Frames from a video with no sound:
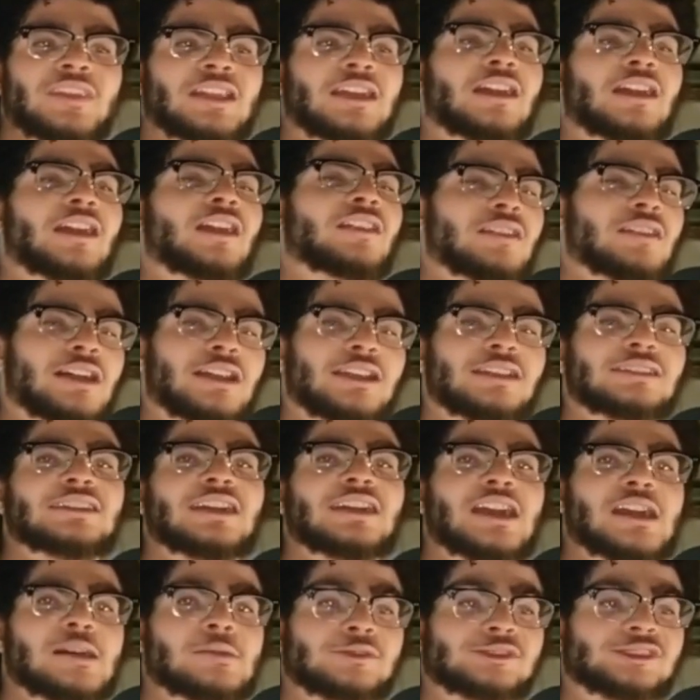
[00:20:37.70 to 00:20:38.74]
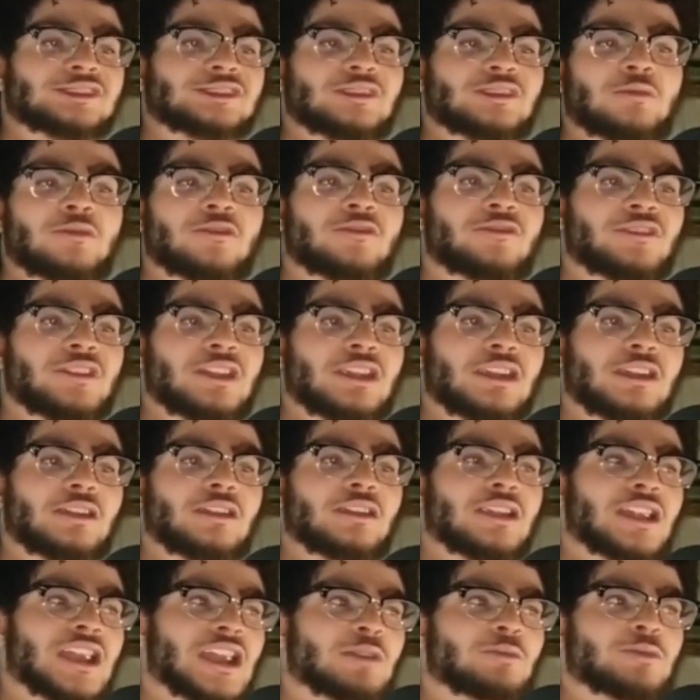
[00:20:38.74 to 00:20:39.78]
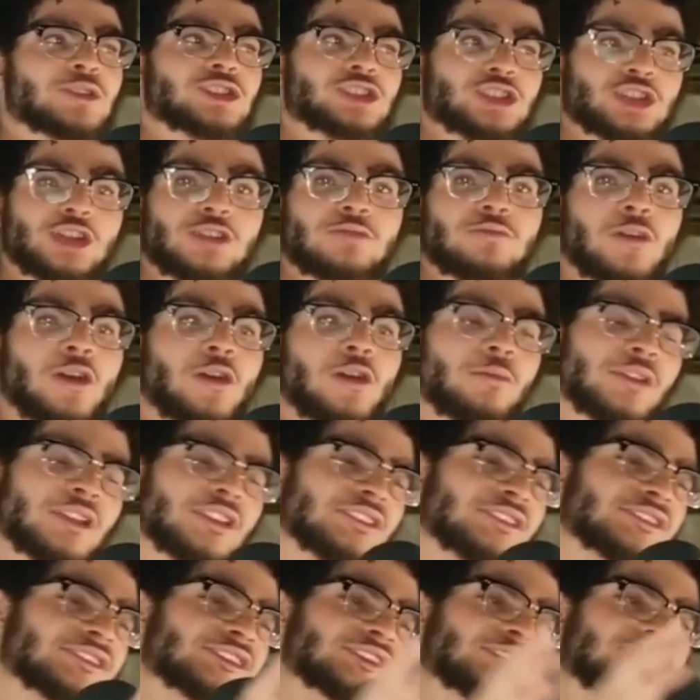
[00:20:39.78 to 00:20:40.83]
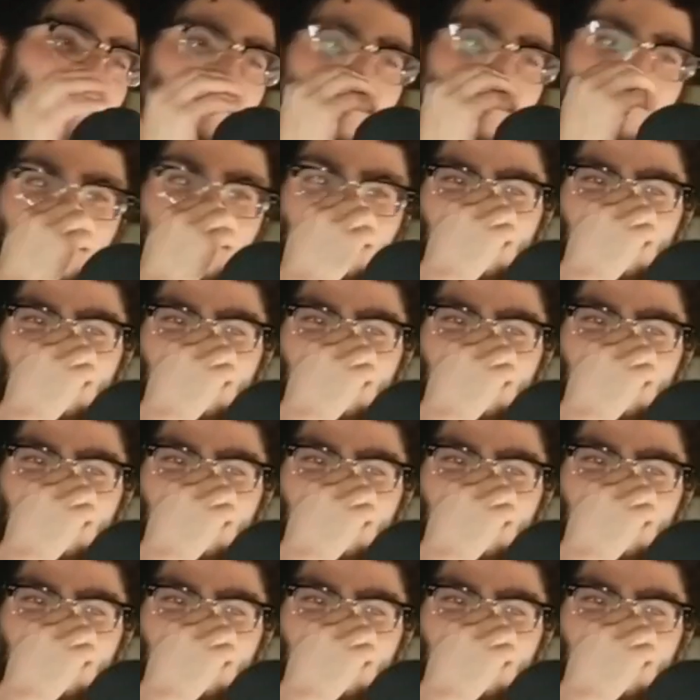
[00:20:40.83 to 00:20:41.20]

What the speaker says: a lot of times some of their immature moments,